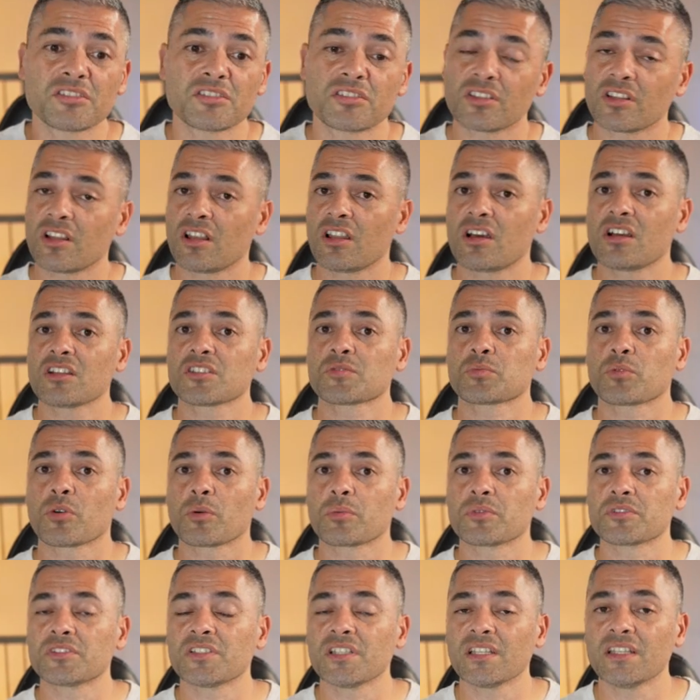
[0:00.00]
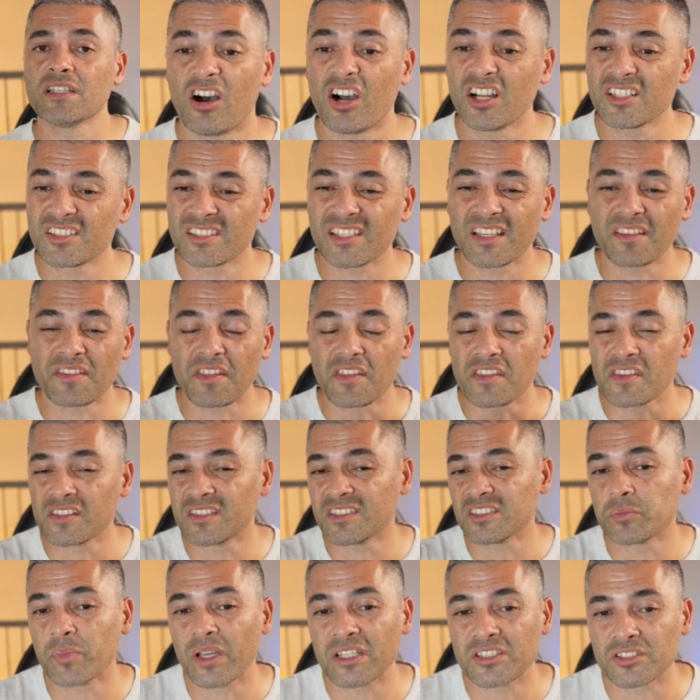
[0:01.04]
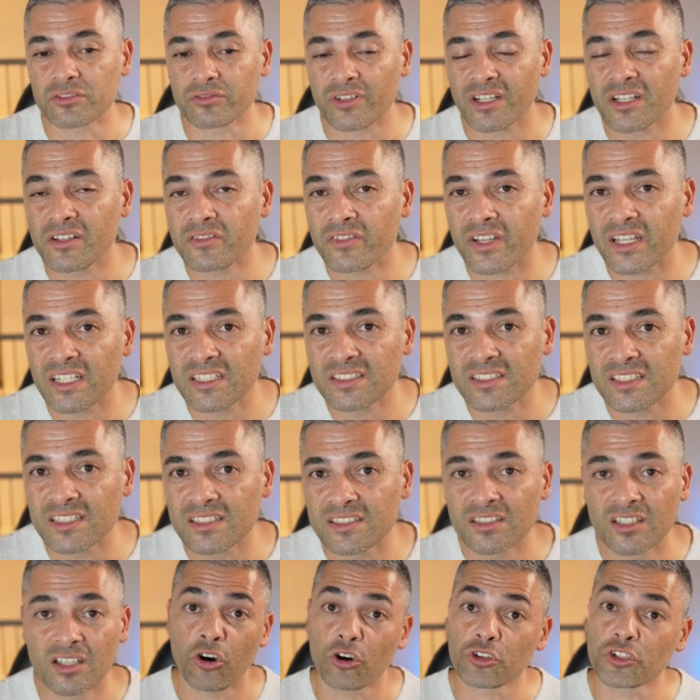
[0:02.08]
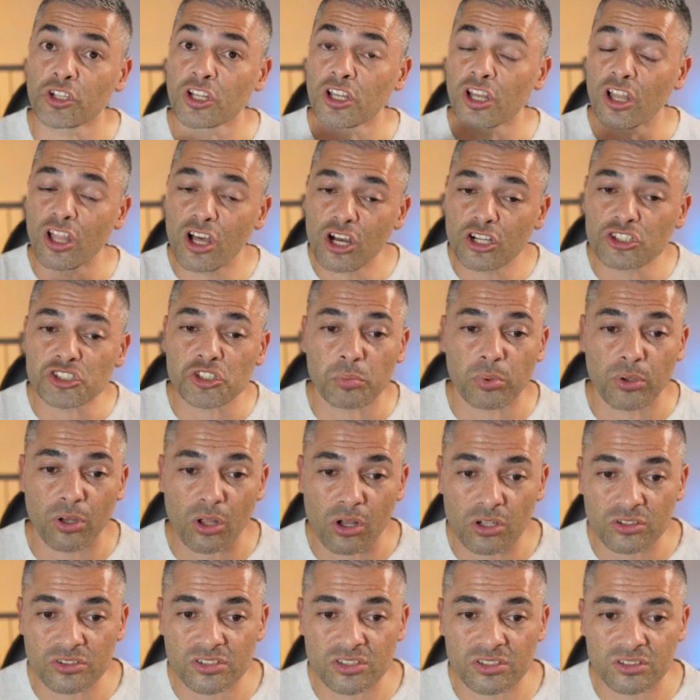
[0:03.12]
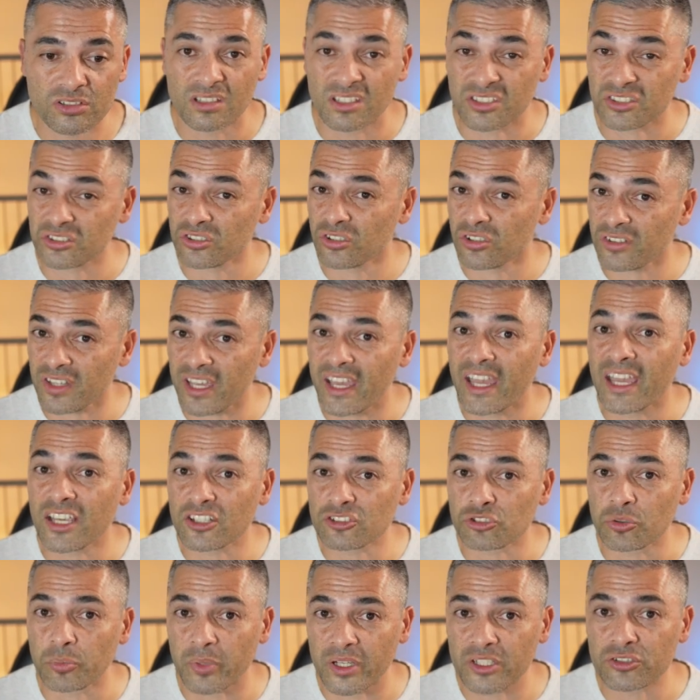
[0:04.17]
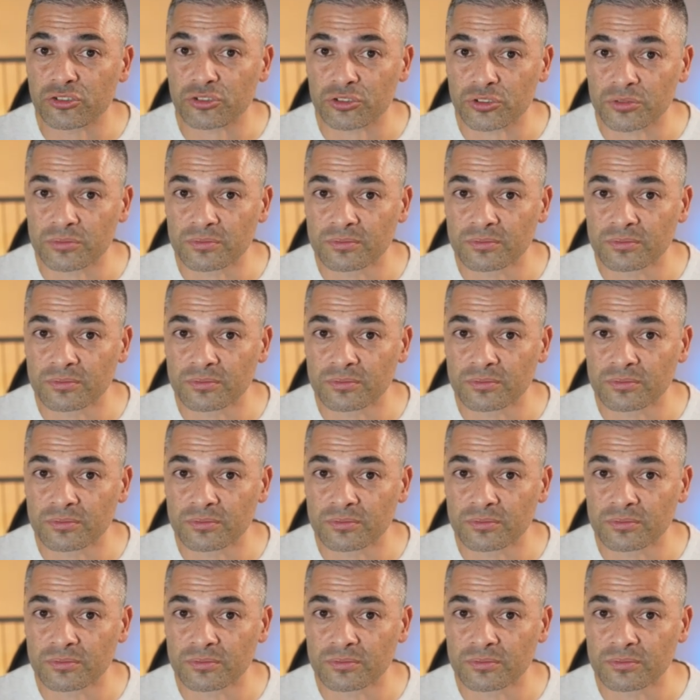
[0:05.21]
to the last property, I'd say that this is better renovated, on a larger plot, and it's got that extra bedroom.